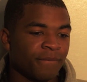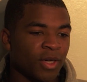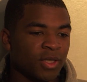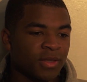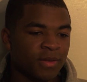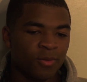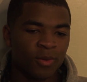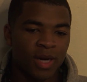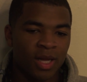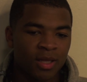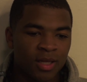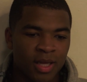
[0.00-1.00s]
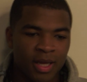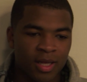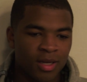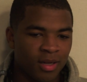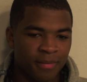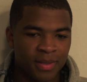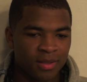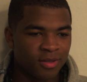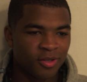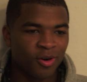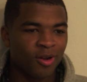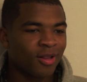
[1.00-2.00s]
first one I look at. I mean,
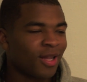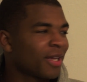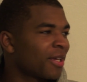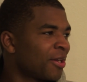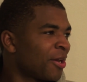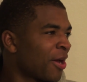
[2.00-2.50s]
they're all I can.